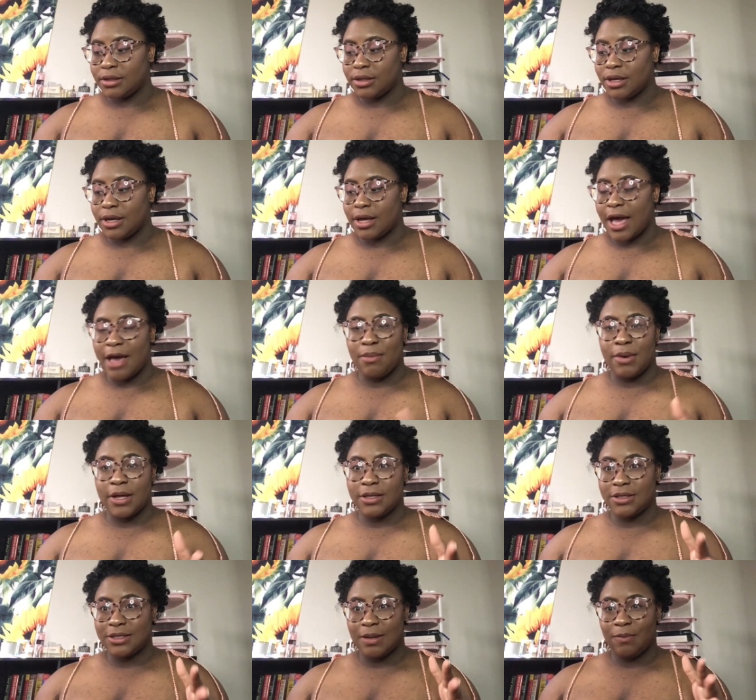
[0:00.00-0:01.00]
I
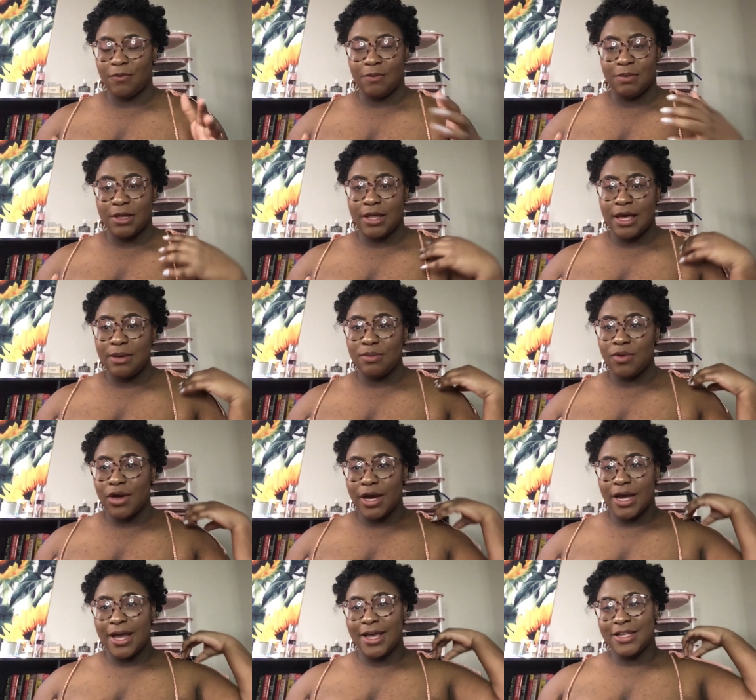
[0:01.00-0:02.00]
bought some from the
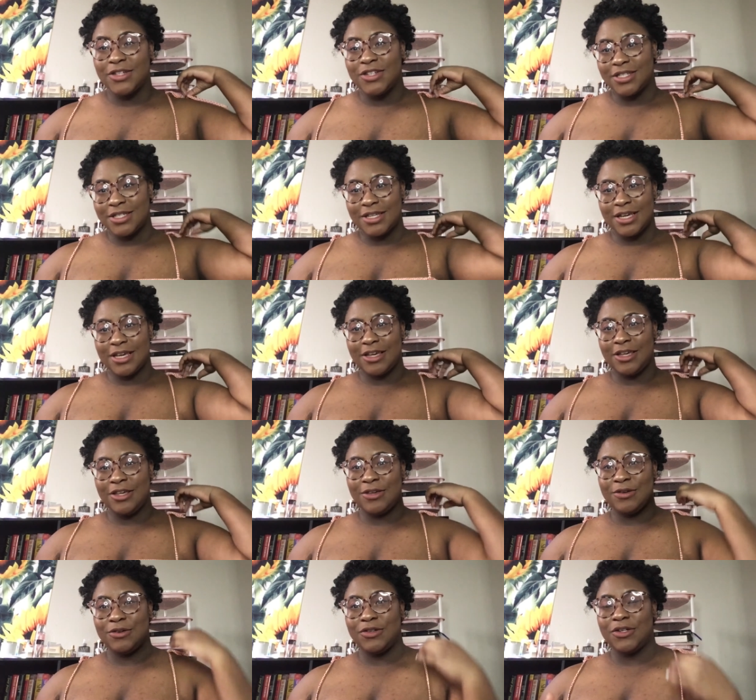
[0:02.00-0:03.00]
library. It's just like a
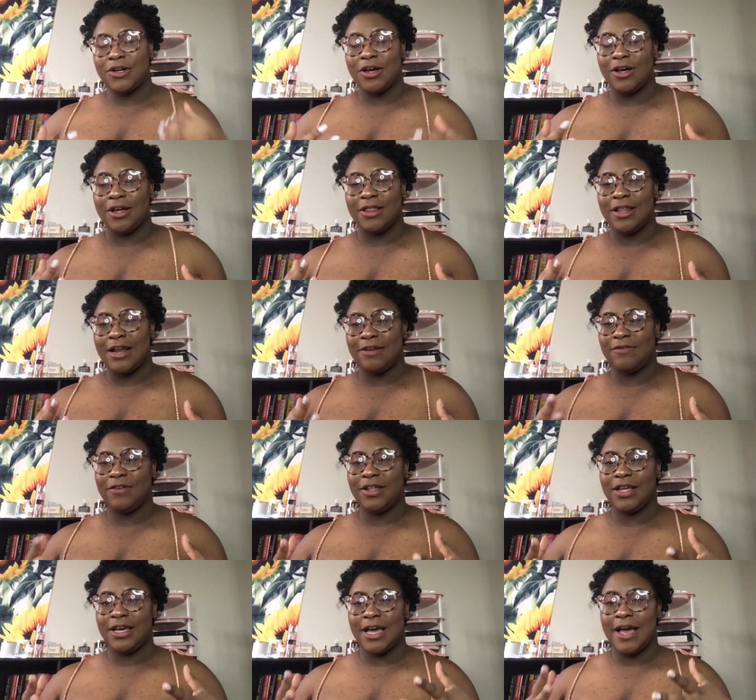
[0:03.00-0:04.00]
huge haul that I feel
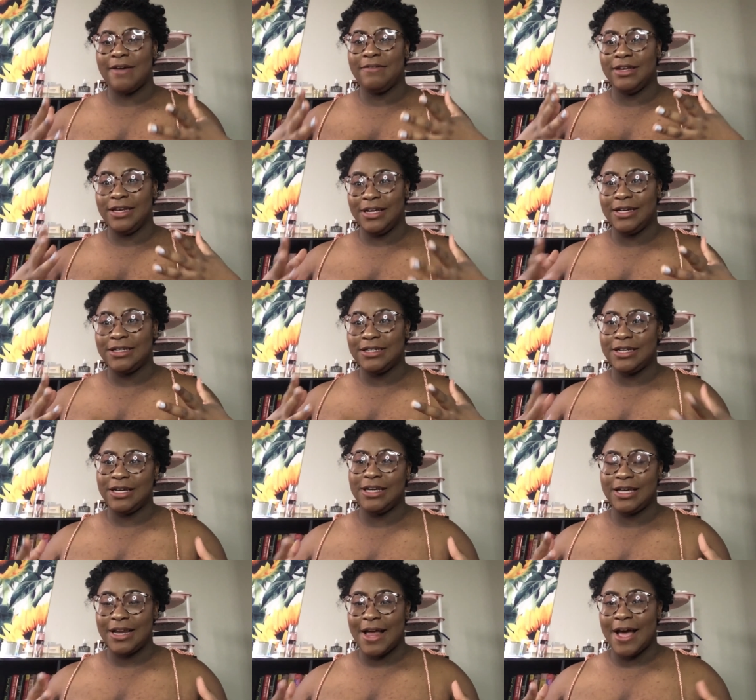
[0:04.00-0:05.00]
like I need to
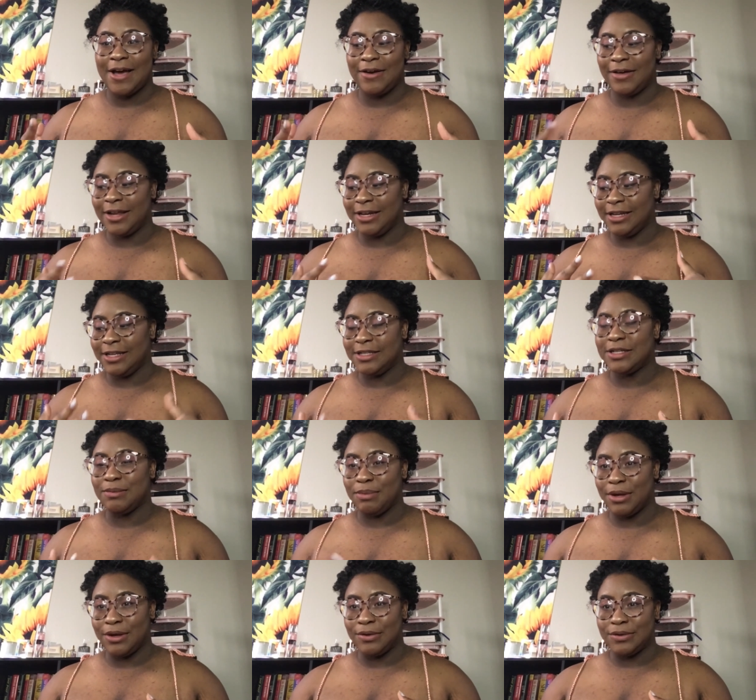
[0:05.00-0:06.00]
get out and need to
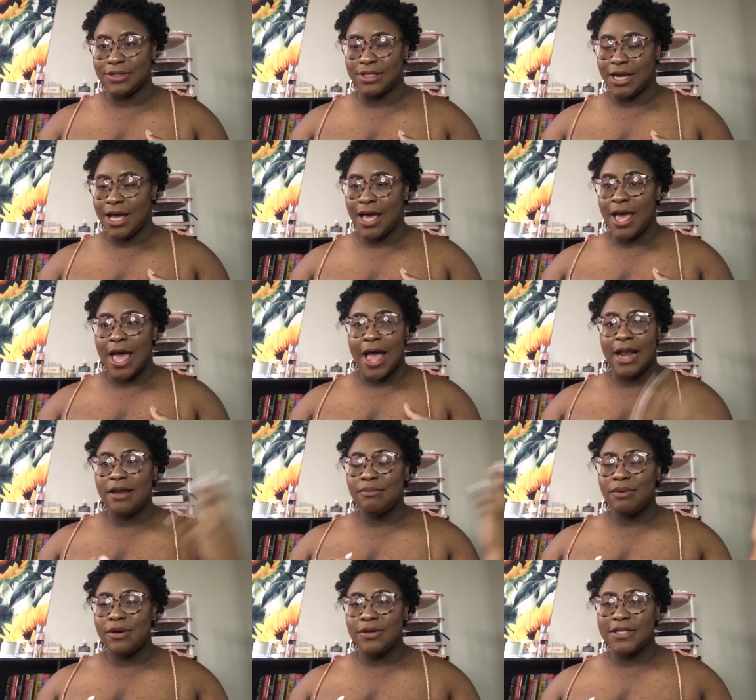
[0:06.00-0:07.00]
post. I
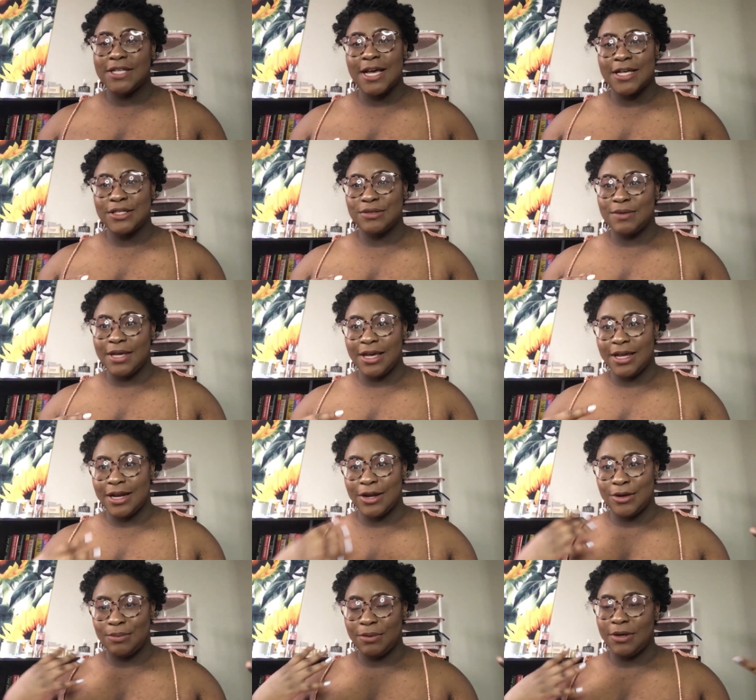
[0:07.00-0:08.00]
didn't post last week and I
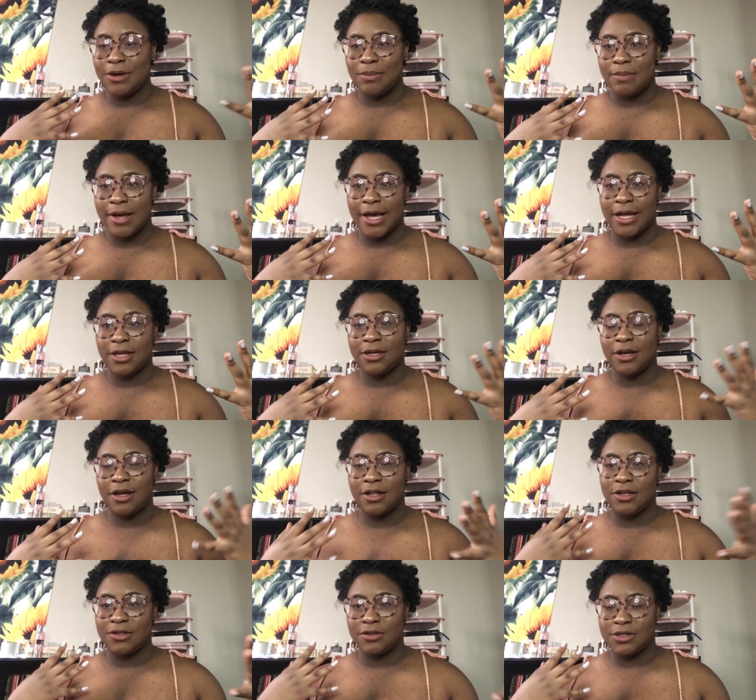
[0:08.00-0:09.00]
hope you don't mind.
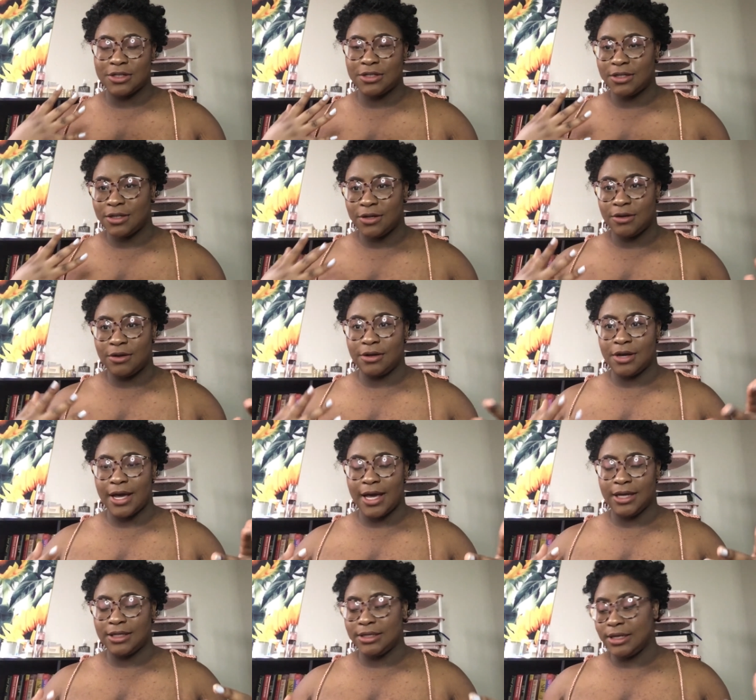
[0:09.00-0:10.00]
College was just a little
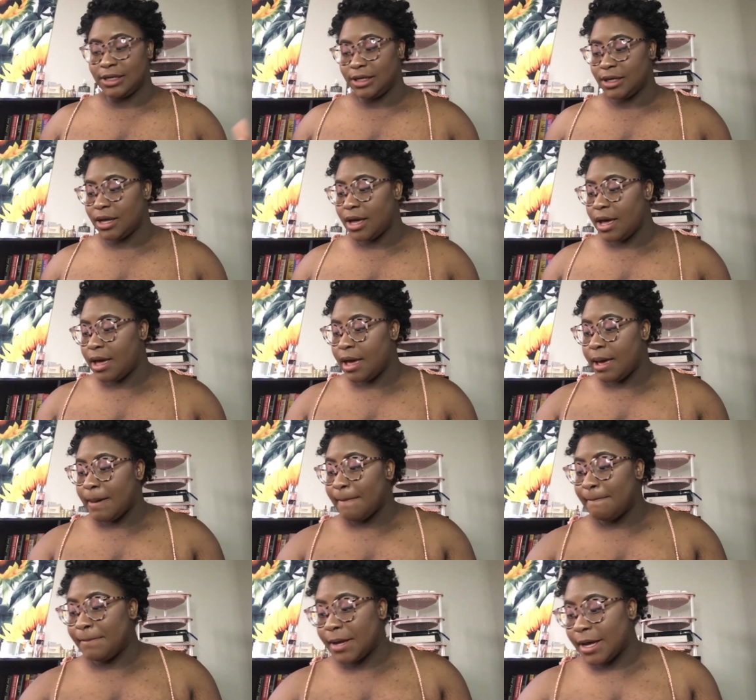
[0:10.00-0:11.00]
hectic.
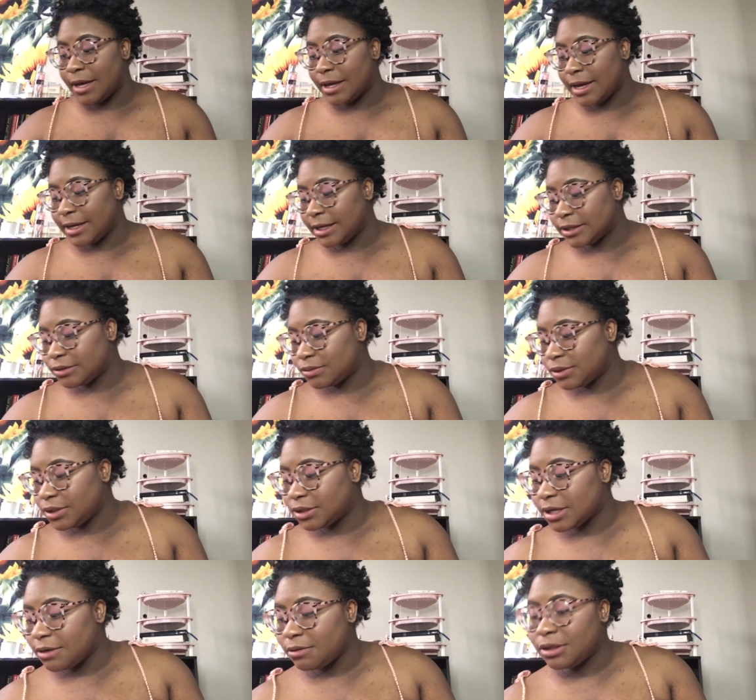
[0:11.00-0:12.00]
But I guess we'll
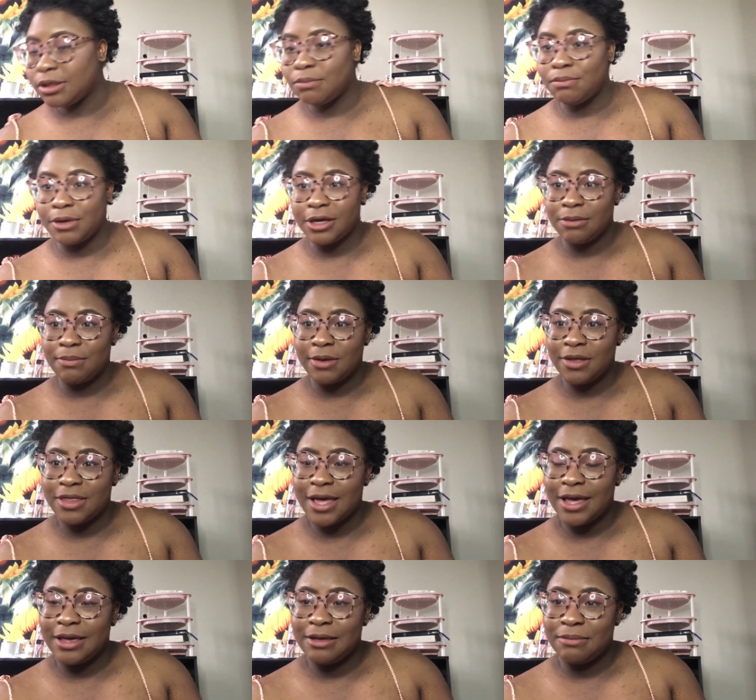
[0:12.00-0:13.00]
start with book mail
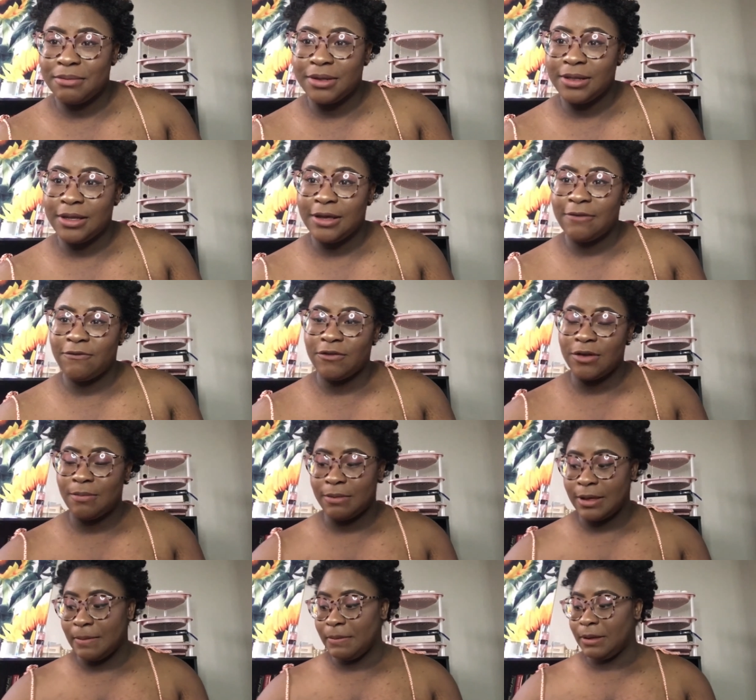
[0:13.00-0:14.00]
that Emily from
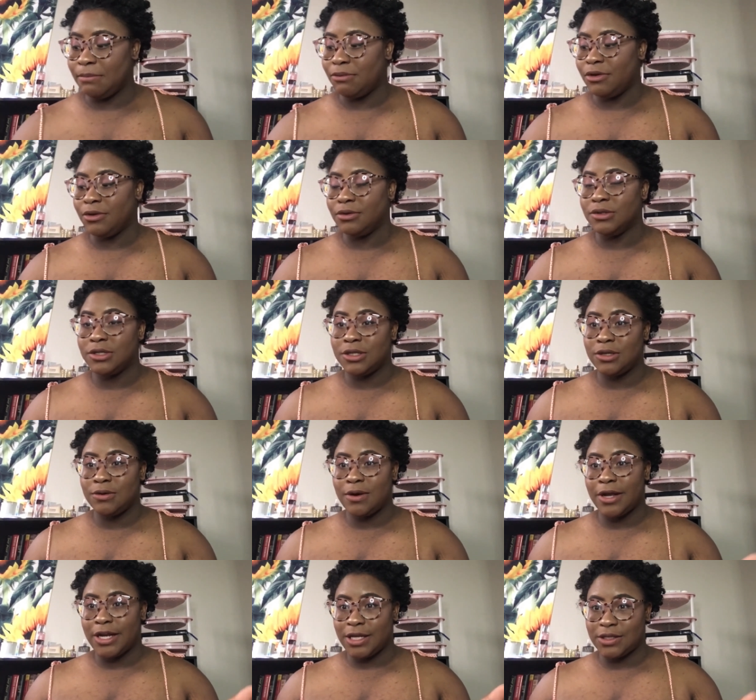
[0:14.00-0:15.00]
Emmy Pooh 2
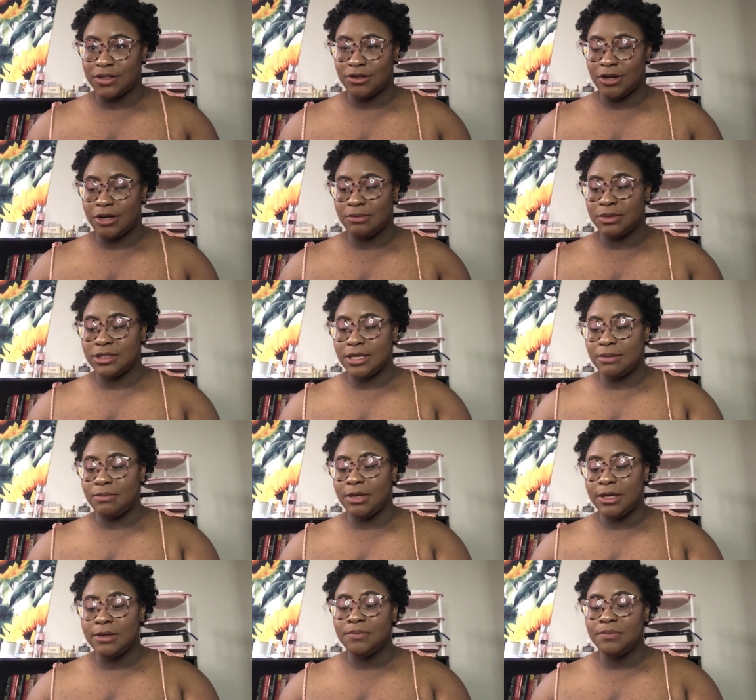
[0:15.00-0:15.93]
on Instagram sent me.